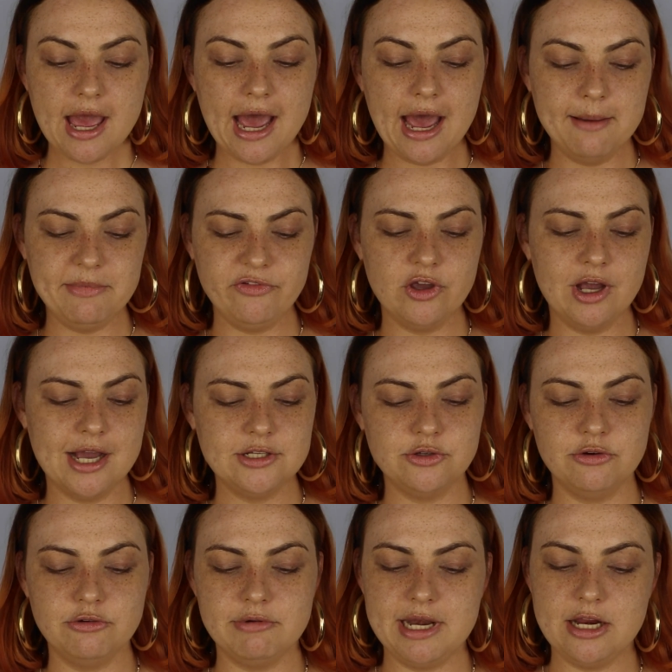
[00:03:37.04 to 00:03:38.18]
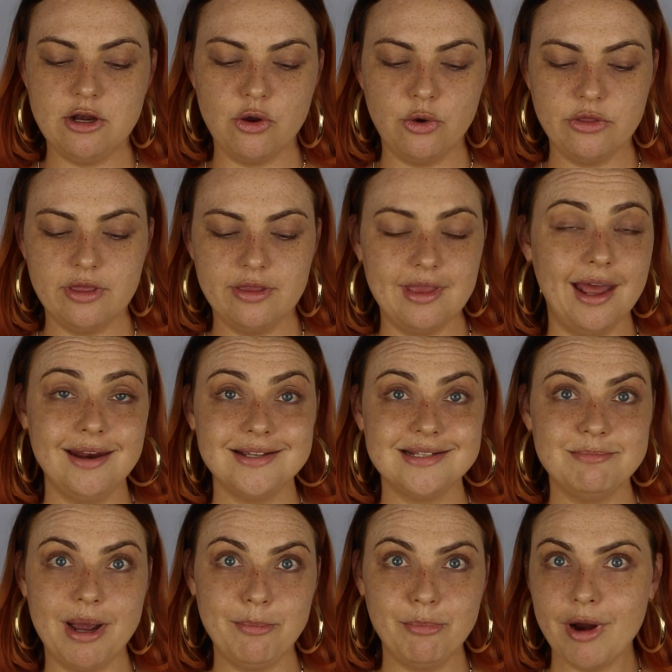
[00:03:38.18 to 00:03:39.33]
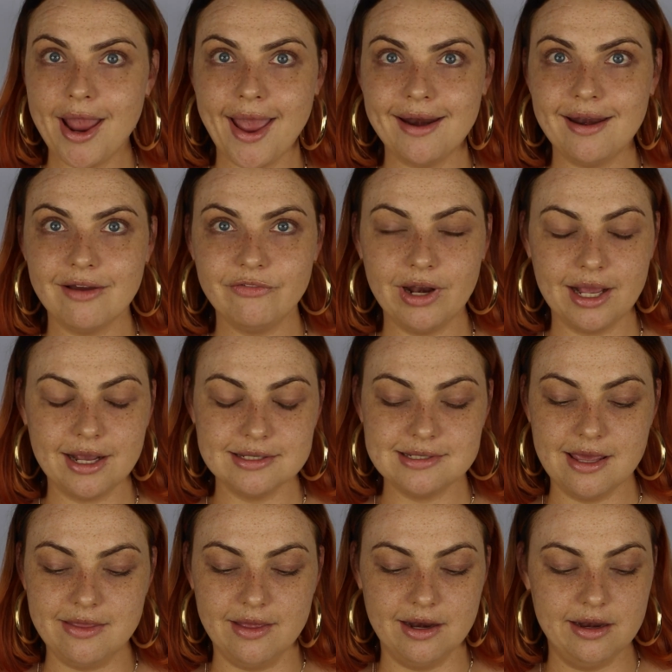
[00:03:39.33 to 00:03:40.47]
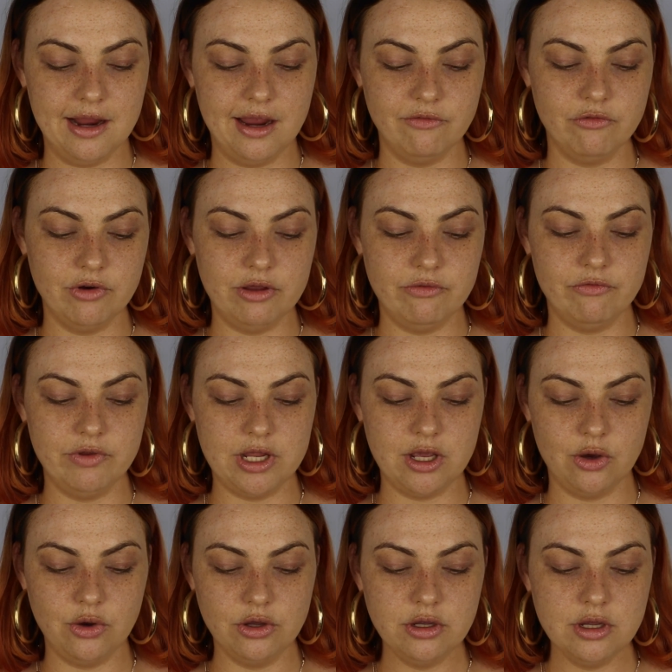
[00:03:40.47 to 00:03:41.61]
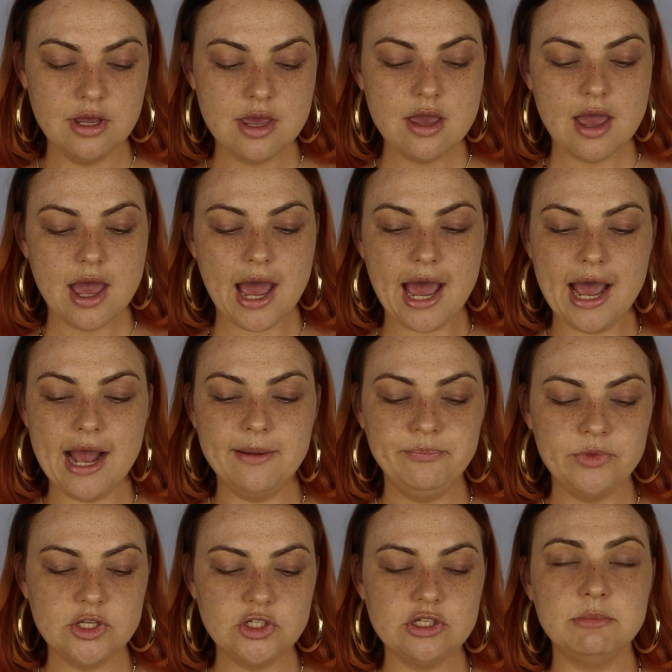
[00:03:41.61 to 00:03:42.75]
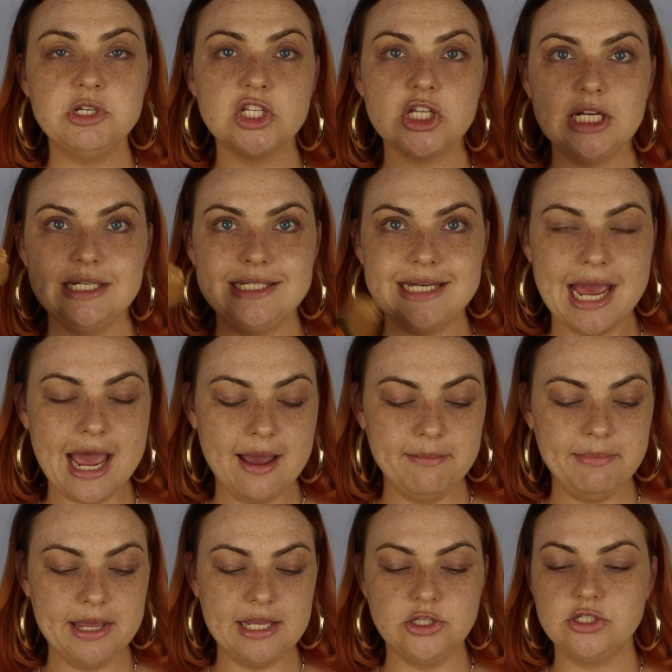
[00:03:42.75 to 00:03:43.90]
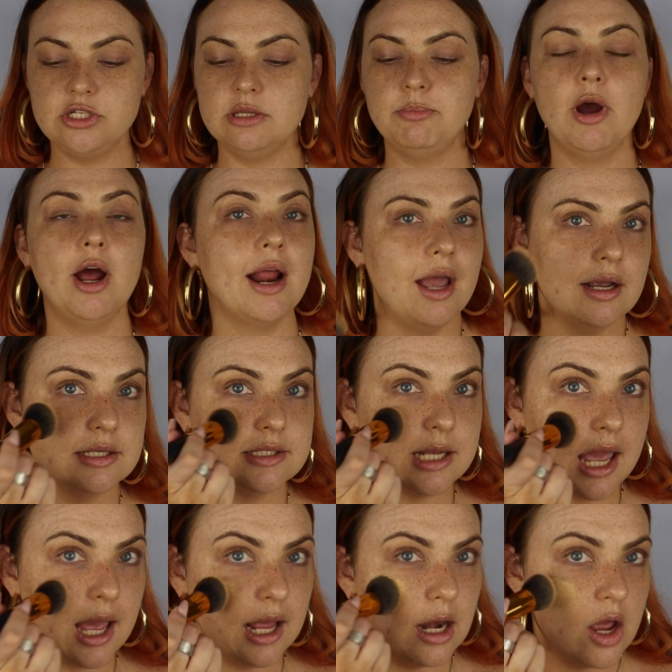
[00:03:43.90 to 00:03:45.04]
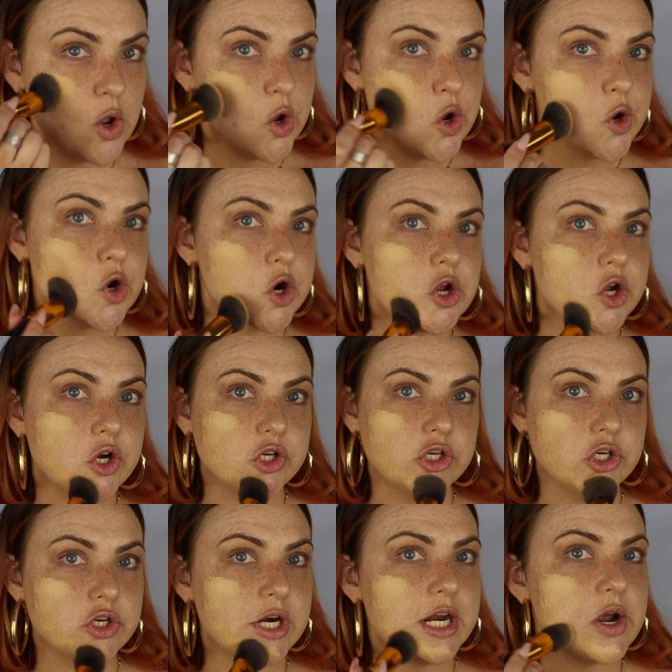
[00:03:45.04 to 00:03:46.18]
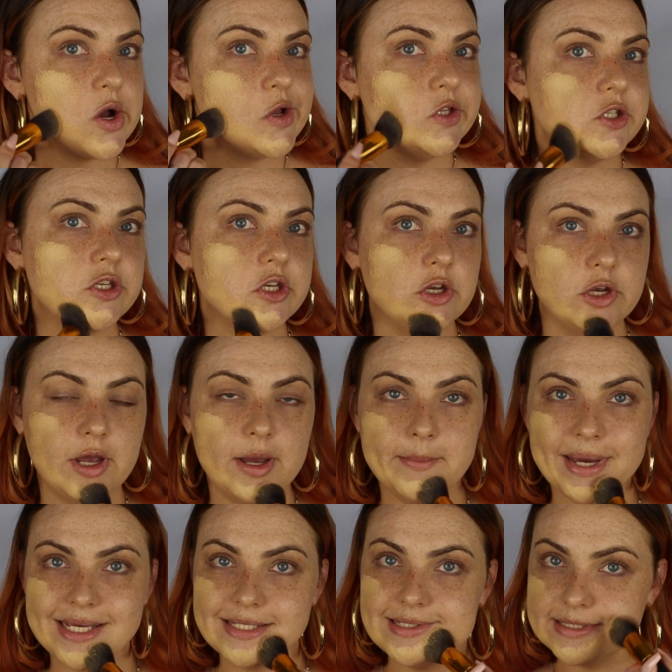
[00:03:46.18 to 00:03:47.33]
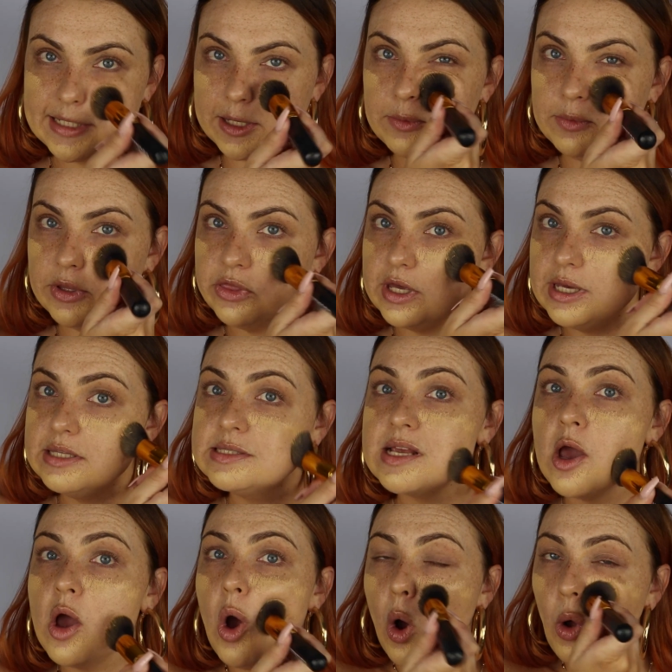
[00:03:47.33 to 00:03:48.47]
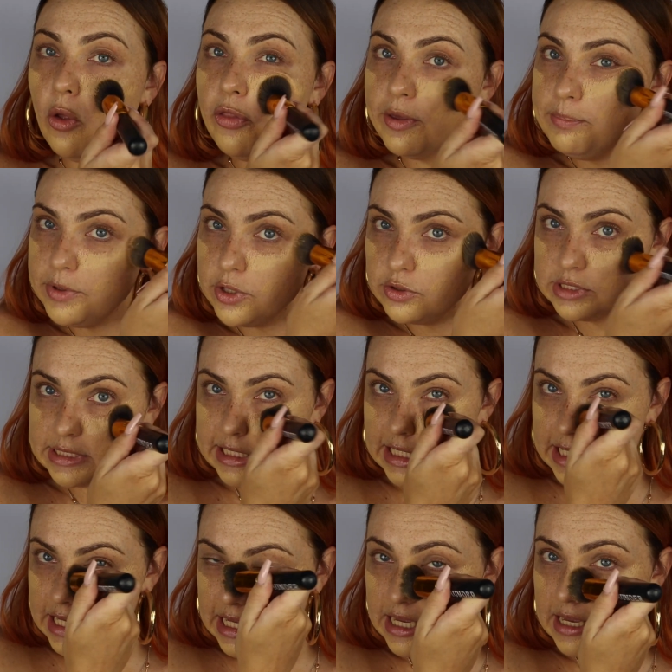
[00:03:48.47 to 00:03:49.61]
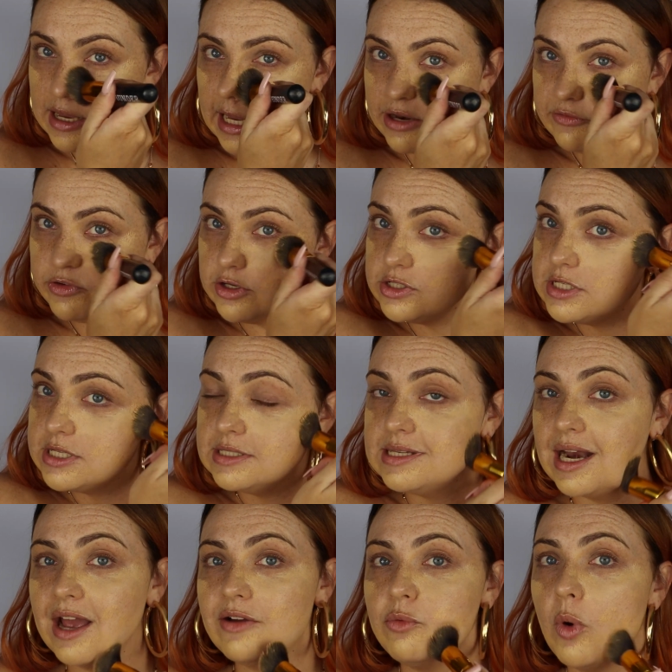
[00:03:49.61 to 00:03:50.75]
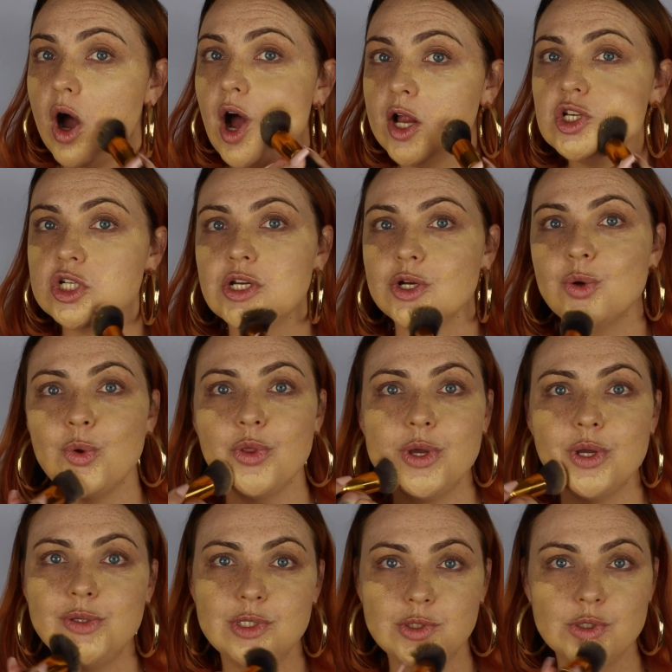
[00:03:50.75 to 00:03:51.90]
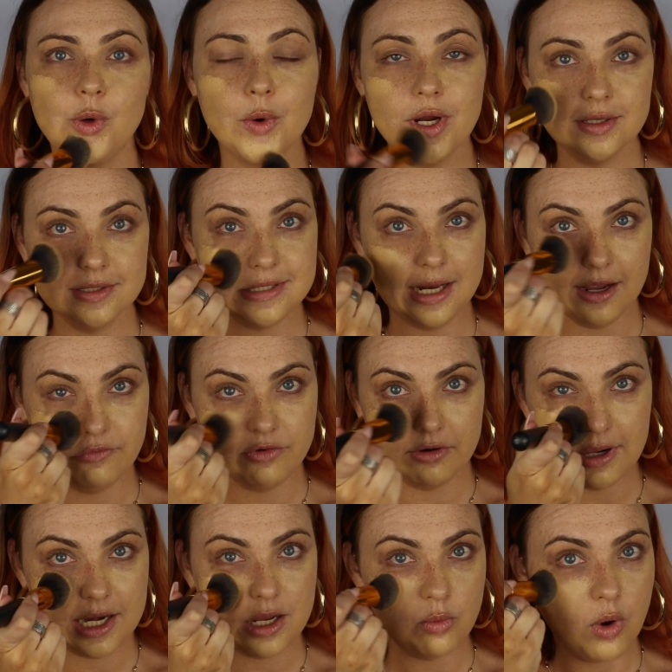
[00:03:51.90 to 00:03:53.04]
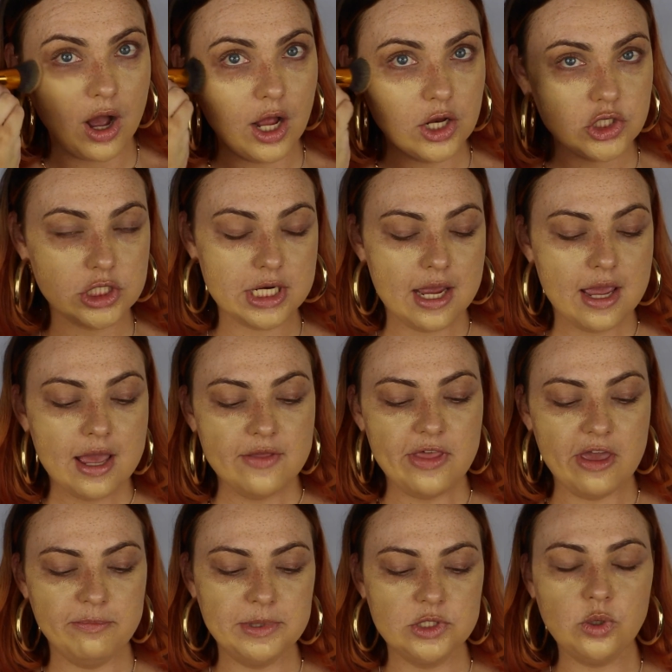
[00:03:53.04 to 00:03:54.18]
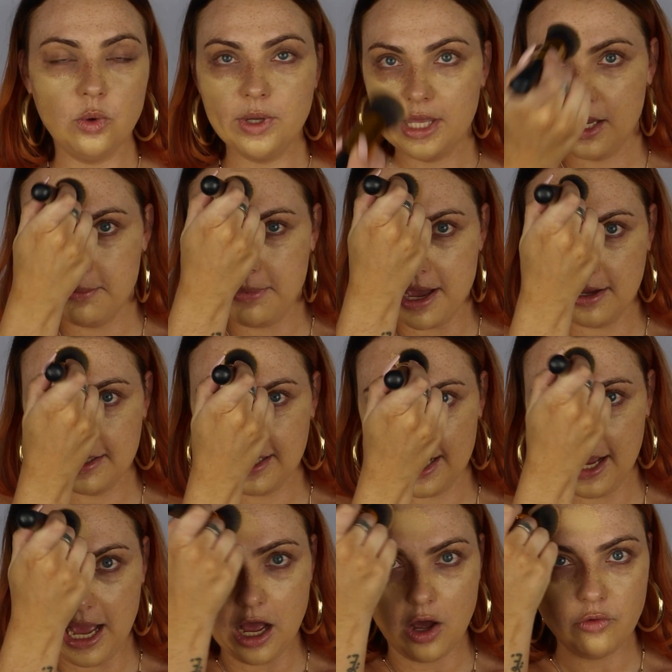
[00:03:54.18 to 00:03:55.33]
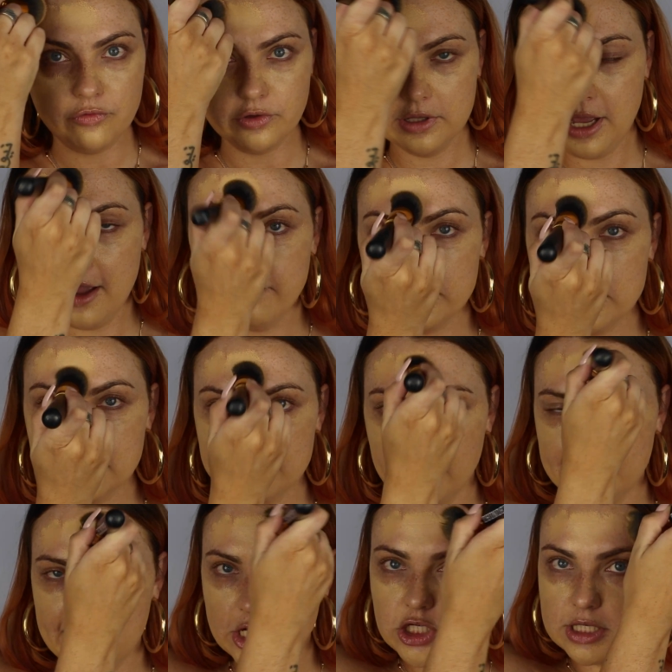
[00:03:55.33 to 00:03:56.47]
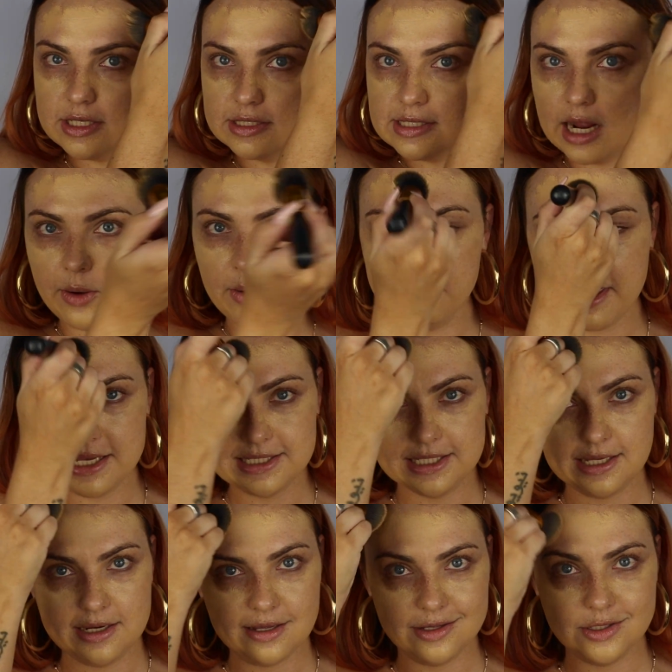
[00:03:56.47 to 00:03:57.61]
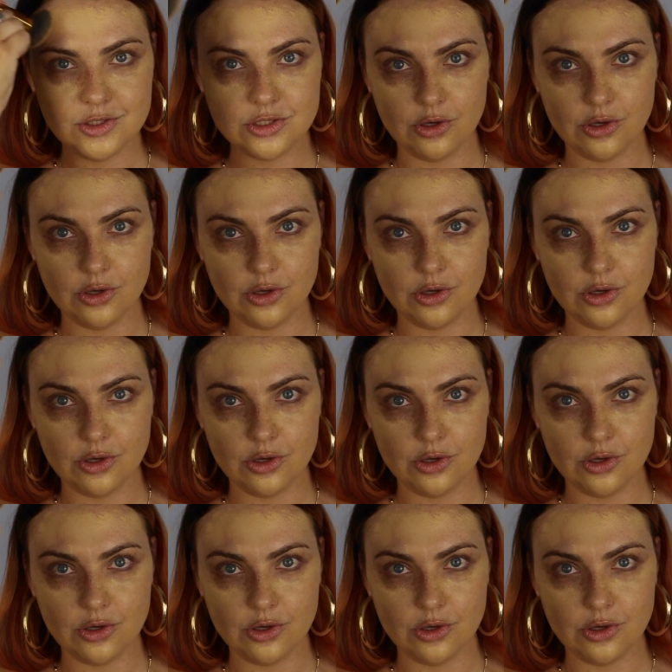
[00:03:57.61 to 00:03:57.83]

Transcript: If you guys don't already know that is my brand, I feel like I say that in every video. So I'm just going to dab into the product and I'm going to go straight onto my skin with it. All the beauty influencers that I've watched and all the tutorials that I've already watched, they've been talking about like how full coverage this foundation is and how amazing it is.